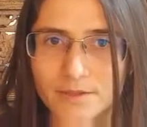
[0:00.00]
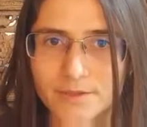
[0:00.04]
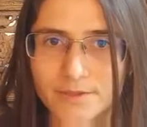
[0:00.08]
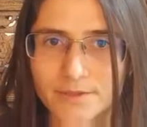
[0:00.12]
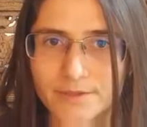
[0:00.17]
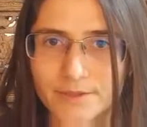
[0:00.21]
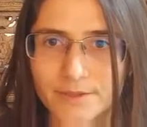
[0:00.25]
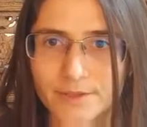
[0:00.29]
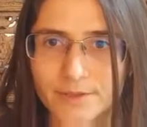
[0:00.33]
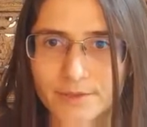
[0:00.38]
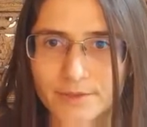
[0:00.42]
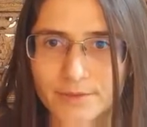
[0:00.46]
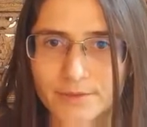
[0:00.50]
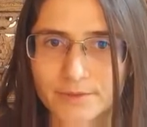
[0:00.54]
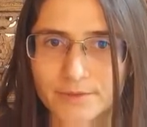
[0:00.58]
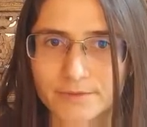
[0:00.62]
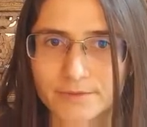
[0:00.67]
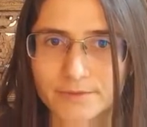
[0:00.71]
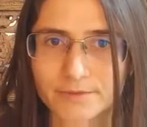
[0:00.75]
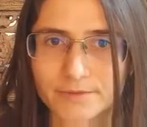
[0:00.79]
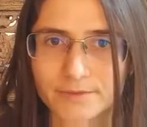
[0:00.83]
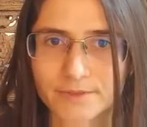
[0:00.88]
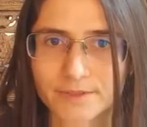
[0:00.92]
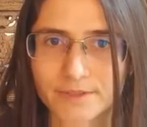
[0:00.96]
So
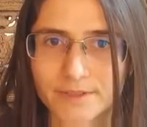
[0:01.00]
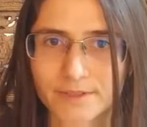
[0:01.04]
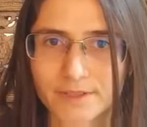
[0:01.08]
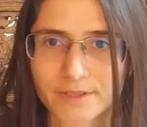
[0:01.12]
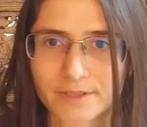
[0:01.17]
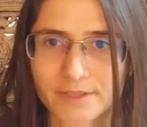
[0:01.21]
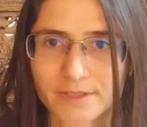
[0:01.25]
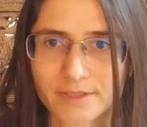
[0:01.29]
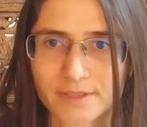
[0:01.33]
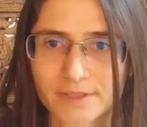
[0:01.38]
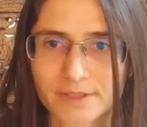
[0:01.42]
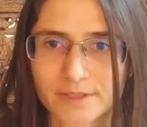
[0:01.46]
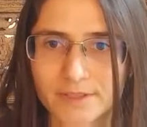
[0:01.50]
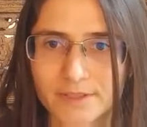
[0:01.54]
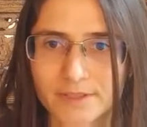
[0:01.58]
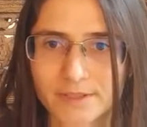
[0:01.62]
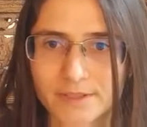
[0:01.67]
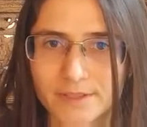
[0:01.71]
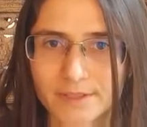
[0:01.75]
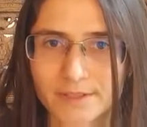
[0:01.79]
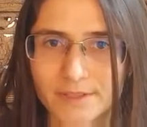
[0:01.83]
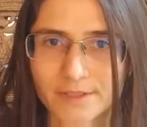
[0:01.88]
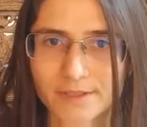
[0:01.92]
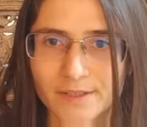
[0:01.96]
this is
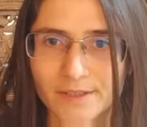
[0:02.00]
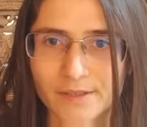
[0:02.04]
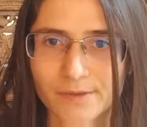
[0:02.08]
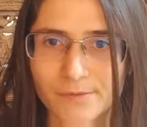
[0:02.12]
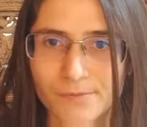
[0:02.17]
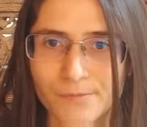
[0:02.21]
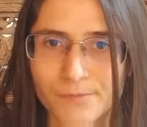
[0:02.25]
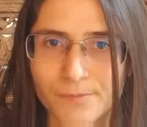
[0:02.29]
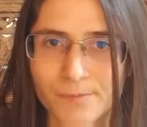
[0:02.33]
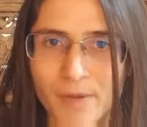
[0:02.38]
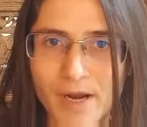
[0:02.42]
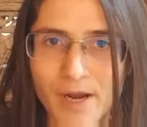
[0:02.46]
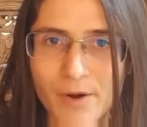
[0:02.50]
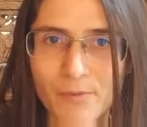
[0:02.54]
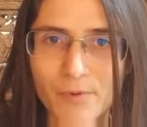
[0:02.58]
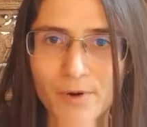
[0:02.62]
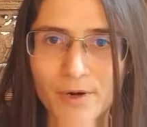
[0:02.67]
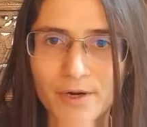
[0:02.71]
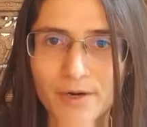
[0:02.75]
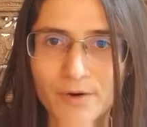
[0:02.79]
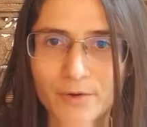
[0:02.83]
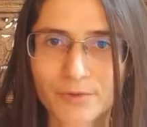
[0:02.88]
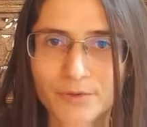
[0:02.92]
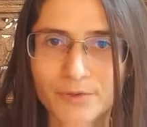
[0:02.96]
my
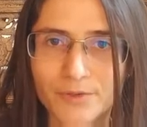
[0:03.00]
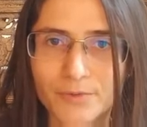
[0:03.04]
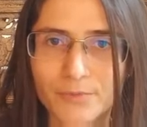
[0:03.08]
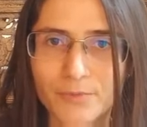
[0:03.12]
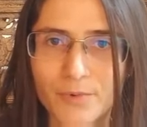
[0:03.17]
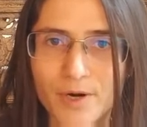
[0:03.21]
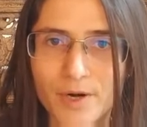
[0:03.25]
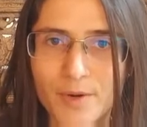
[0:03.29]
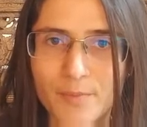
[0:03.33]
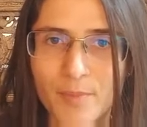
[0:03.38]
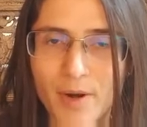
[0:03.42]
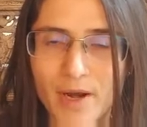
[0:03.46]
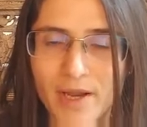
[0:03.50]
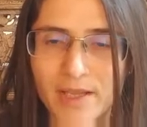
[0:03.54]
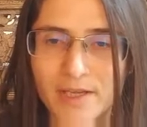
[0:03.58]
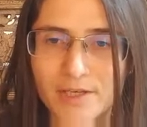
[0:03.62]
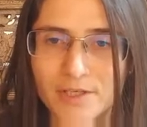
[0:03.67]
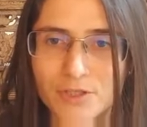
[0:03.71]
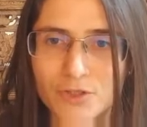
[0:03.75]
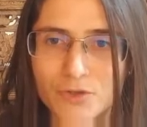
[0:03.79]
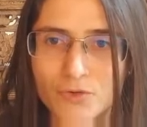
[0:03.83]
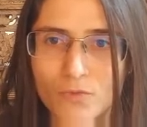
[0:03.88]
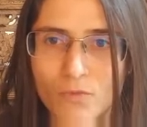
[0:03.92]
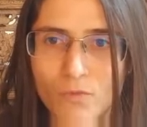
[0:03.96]
work on the work
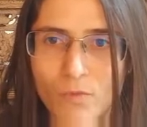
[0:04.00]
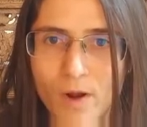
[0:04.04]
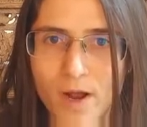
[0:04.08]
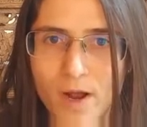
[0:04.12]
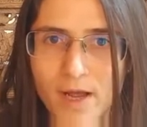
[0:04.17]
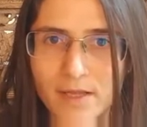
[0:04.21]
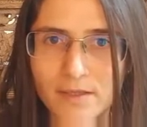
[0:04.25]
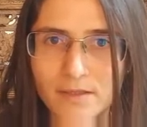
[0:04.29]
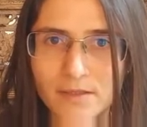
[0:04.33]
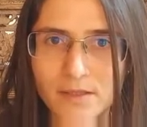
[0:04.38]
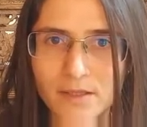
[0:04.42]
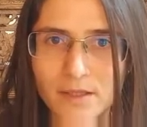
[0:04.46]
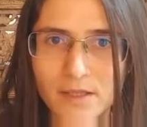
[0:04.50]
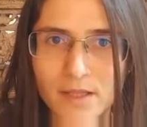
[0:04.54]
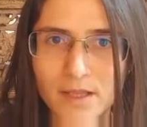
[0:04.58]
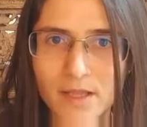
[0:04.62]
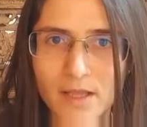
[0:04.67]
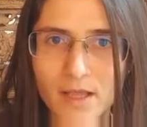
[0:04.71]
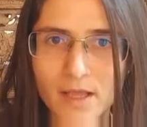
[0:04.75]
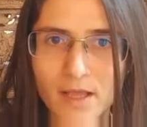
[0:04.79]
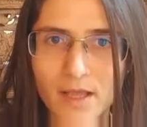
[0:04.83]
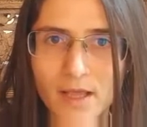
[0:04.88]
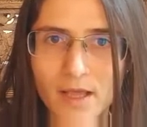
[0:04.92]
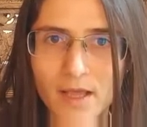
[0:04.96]
package 1,
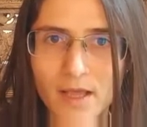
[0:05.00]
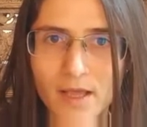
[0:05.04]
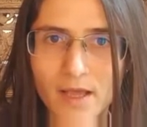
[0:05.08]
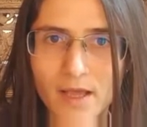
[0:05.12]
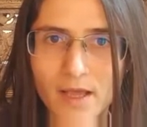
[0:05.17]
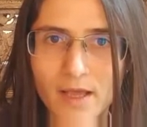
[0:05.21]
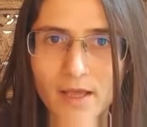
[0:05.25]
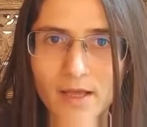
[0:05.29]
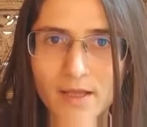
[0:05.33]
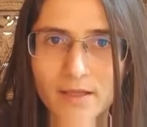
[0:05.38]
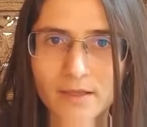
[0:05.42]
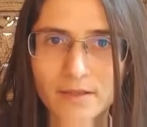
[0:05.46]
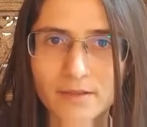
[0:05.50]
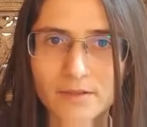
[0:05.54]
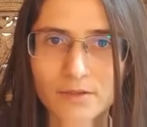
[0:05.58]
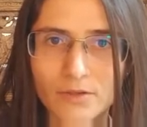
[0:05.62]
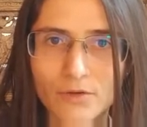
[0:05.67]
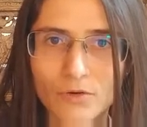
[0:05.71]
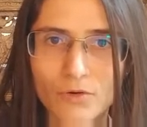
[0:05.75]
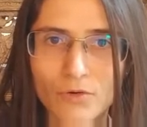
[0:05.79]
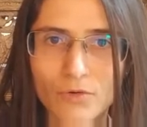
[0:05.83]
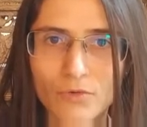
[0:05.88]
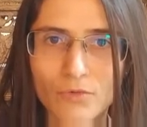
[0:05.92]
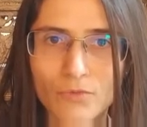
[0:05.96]
and
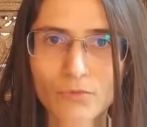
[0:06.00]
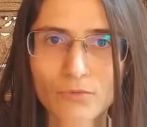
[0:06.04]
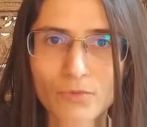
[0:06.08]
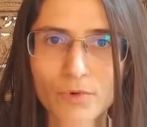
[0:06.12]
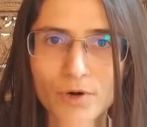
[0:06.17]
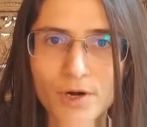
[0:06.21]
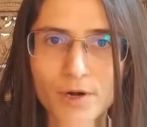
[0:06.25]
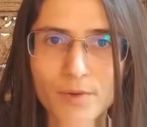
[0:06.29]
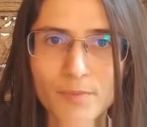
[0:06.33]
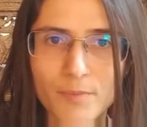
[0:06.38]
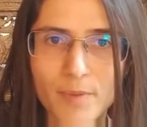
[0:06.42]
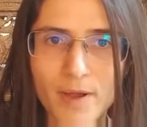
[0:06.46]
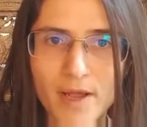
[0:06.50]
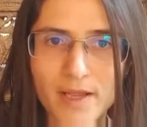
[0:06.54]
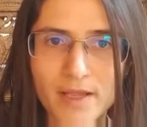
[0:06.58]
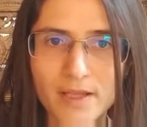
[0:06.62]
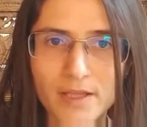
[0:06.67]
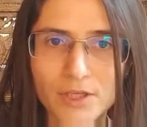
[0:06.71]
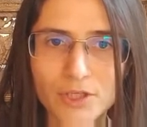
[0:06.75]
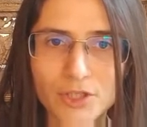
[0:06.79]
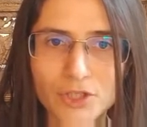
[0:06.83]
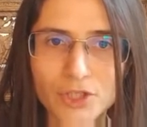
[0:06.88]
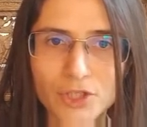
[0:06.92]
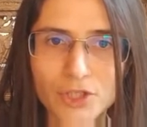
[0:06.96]
on work
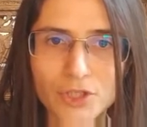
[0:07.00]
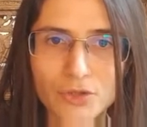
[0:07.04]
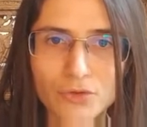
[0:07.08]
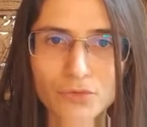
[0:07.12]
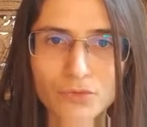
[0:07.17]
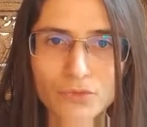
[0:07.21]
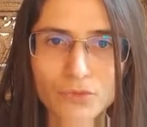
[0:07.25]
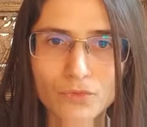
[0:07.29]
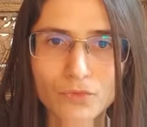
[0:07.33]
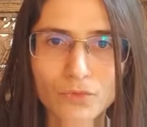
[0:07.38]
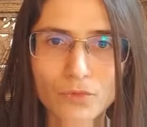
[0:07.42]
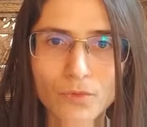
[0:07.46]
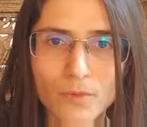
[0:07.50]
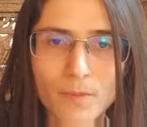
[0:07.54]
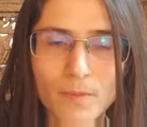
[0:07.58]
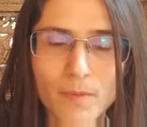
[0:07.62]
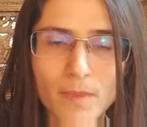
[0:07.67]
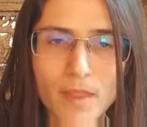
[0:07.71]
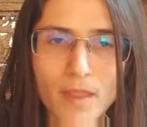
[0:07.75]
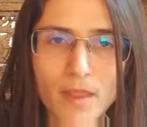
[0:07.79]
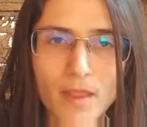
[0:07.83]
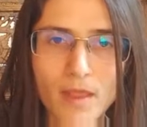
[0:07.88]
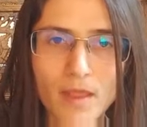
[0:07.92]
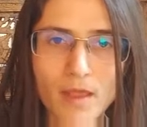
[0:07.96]
package 2
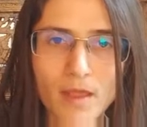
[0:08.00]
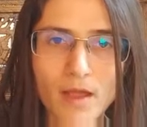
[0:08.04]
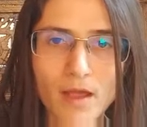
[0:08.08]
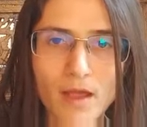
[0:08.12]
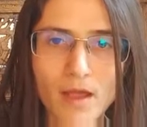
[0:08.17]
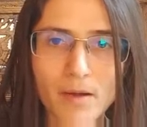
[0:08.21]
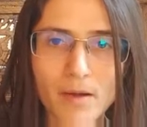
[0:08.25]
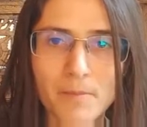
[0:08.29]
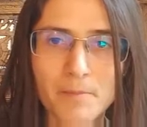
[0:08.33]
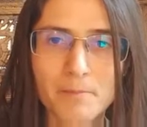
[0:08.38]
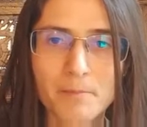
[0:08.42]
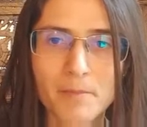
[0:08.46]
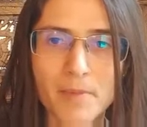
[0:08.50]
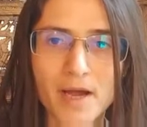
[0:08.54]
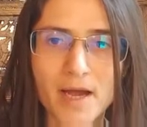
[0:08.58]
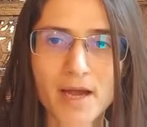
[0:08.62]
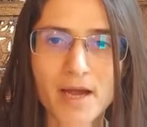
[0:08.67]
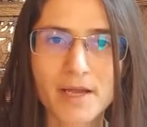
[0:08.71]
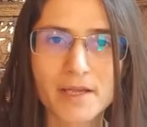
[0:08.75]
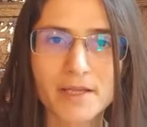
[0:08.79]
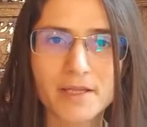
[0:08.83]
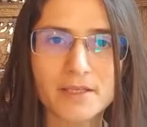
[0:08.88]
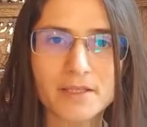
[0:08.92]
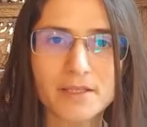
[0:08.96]

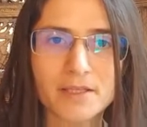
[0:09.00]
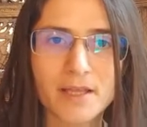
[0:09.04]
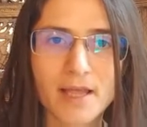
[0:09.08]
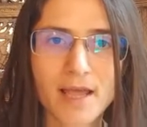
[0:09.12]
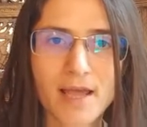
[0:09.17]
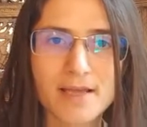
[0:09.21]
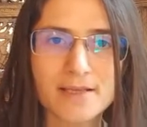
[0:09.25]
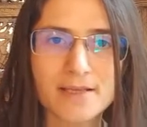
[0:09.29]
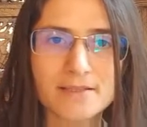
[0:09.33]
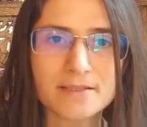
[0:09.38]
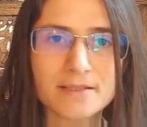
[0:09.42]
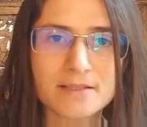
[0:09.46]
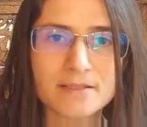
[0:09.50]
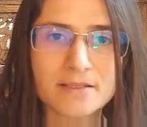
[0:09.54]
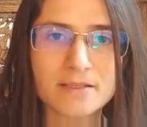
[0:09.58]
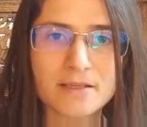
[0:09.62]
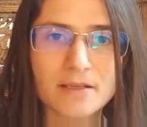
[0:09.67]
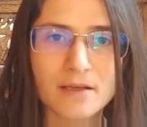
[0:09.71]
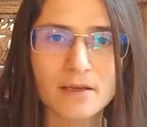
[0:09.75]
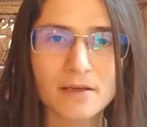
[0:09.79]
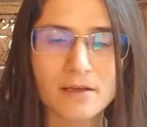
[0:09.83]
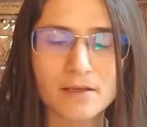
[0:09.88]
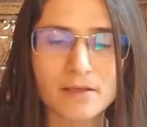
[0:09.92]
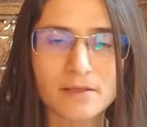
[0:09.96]
my tasks
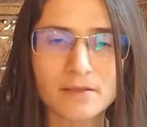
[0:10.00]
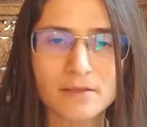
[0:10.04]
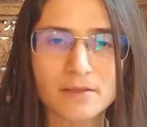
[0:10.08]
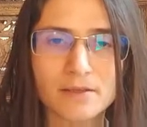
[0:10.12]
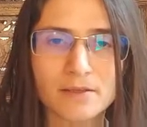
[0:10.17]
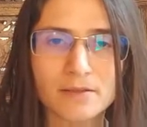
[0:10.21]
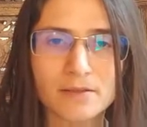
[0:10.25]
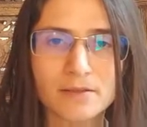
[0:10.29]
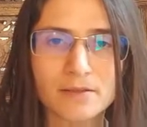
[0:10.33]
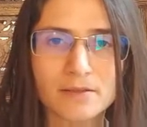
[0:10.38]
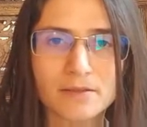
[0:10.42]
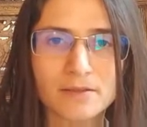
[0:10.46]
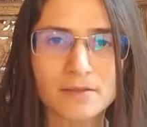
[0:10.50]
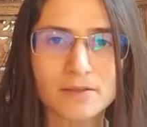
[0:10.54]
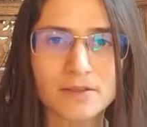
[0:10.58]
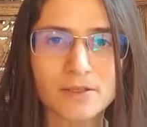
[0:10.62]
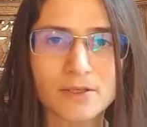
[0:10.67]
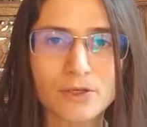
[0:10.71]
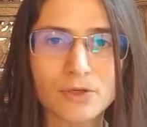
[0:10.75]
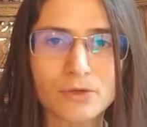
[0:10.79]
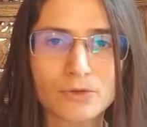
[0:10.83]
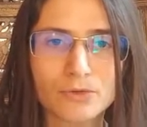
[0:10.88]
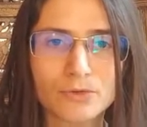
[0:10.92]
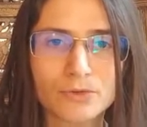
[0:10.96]

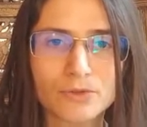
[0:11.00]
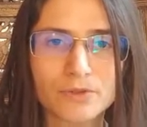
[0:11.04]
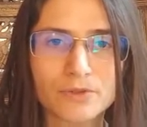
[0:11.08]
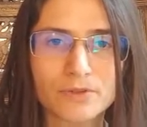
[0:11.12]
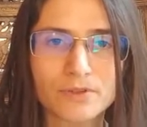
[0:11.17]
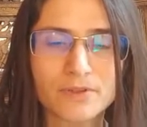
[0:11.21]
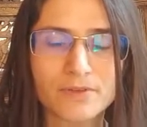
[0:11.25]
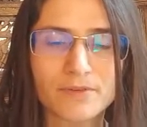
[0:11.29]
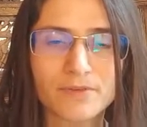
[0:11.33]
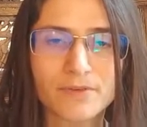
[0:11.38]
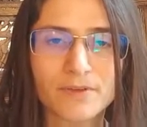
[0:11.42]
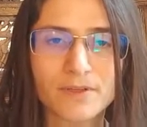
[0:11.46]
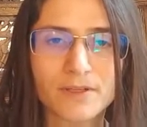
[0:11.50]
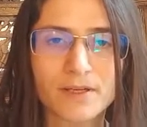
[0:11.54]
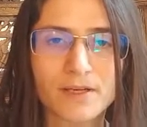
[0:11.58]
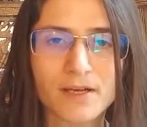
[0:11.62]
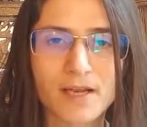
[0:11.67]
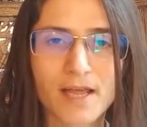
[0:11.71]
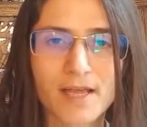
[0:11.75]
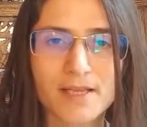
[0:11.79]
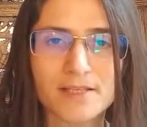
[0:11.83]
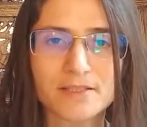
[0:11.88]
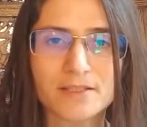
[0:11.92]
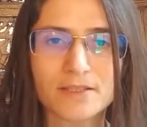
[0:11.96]
include the
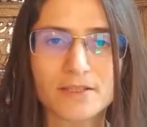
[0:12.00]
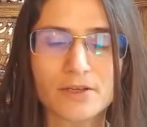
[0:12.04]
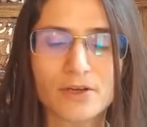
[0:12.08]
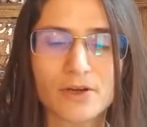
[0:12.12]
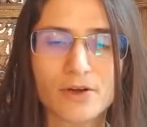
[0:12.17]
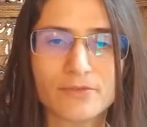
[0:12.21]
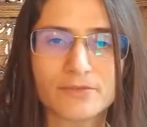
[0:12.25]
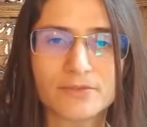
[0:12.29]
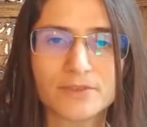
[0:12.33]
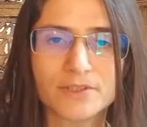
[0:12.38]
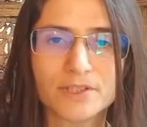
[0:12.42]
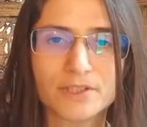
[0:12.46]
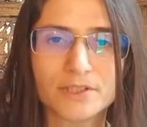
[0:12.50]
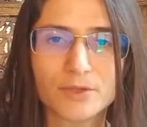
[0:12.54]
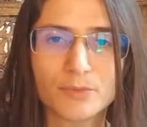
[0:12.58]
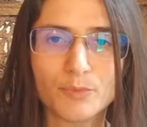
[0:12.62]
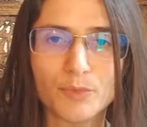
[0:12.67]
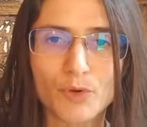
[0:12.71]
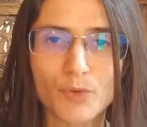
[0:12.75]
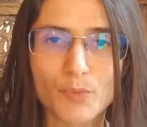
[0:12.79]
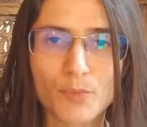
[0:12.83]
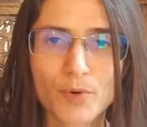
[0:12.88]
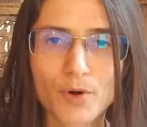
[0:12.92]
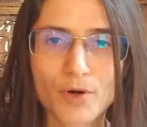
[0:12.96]
finalizing of the
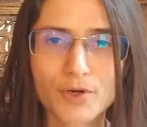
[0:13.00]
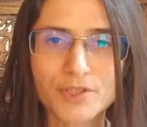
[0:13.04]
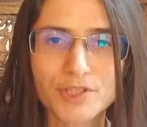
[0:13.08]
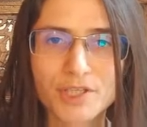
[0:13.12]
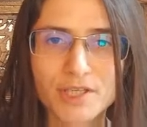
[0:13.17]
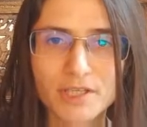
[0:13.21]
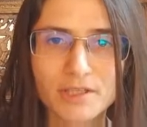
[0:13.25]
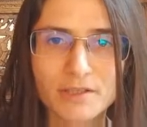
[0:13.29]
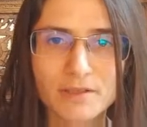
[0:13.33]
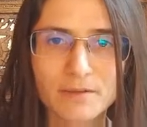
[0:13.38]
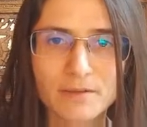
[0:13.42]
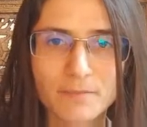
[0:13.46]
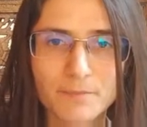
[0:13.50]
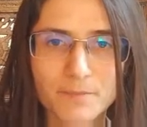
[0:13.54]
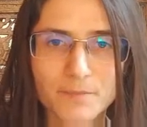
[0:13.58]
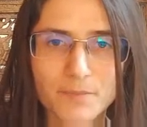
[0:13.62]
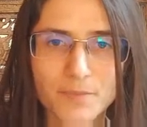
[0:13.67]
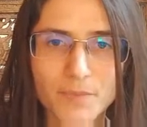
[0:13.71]
STIMUL project,